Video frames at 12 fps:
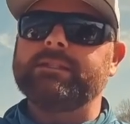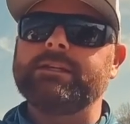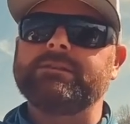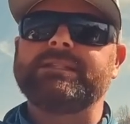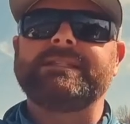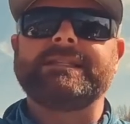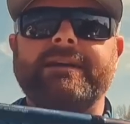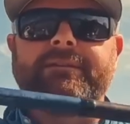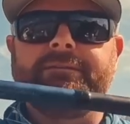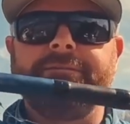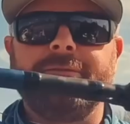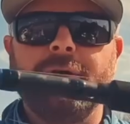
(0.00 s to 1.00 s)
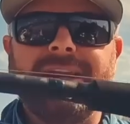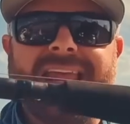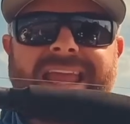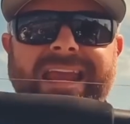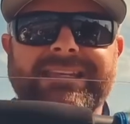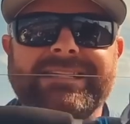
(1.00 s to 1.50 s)
is their seven foot
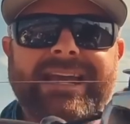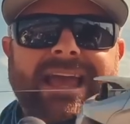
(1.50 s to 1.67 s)
eight